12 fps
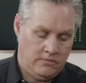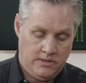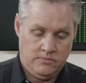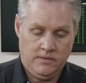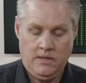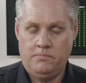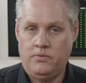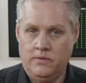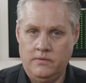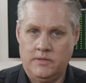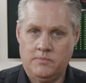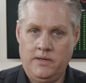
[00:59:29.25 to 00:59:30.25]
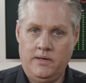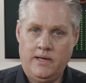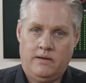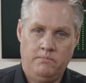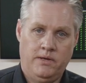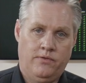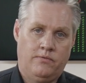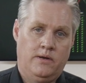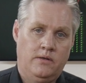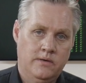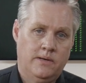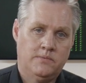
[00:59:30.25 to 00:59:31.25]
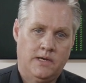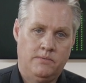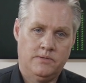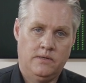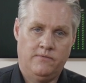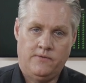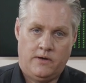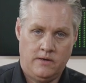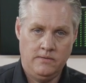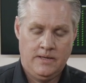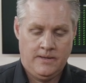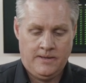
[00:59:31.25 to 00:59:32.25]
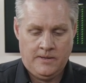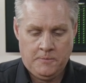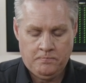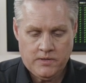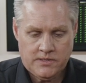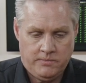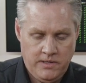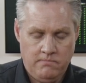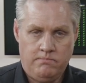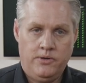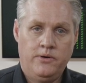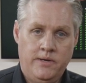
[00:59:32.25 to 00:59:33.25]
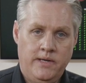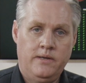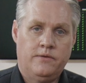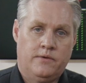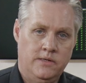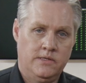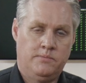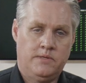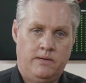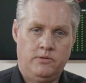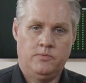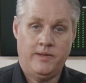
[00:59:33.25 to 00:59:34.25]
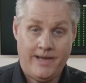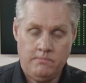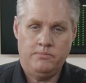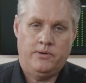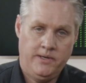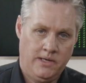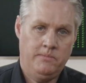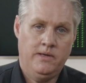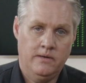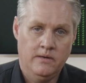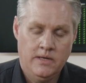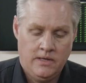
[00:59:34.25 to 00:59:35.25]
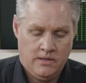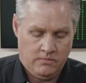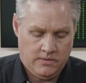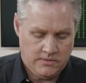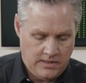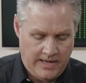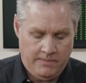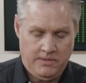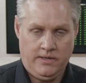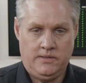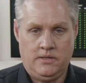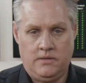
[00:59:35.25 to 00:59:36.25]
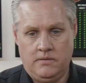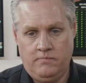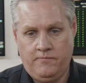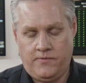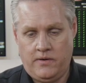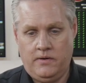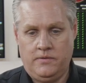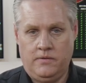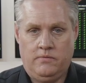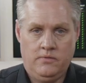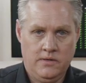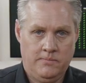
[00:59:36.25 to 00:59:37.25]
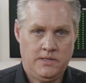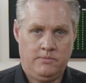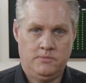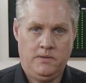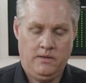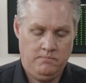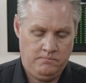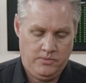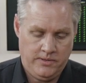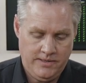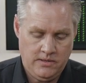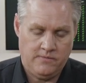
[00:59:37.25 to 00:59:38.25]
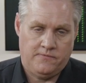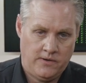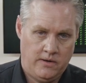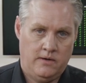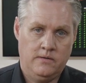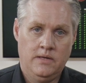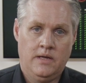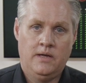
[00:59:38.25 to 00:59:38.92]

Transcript: is really important because we can now embed 3D lookup tables in the file. So we can burn in 3D lookup tables without burning them in. What's happening is that the lookup table is being put into the file,